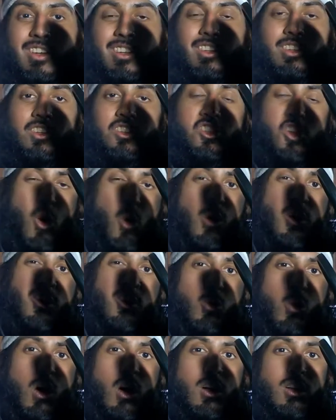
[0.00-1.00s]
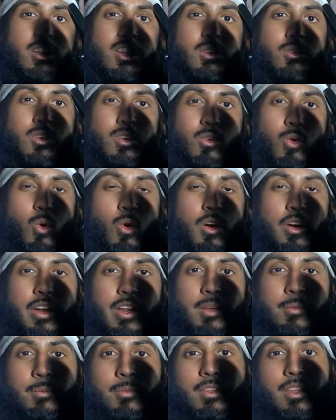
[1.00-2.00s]
lower quality
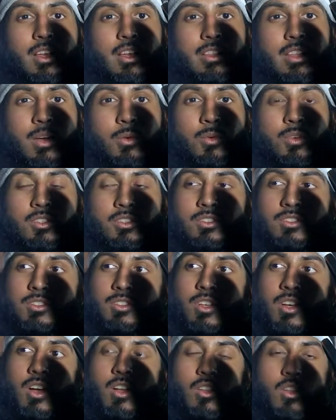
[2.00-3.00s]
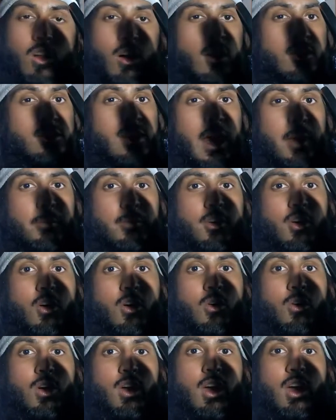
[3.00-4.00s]
recording that was a long time
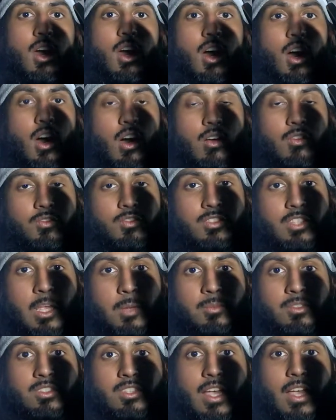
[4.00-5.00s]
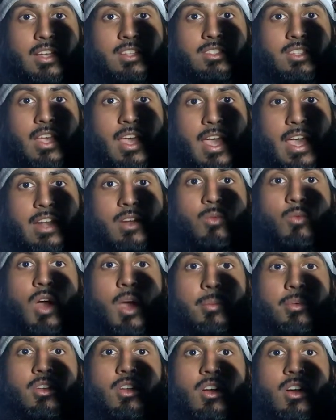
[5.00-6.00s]
ago of Tim Sykes at a
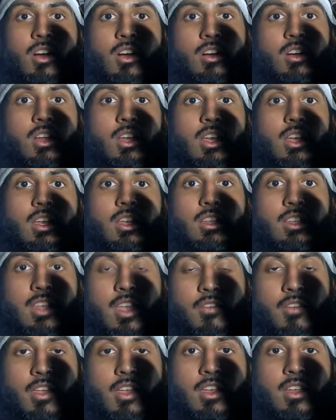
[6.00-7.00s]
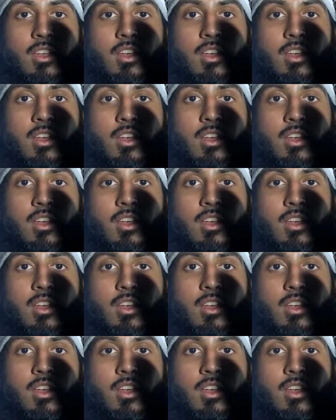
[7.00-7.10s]
webinar giving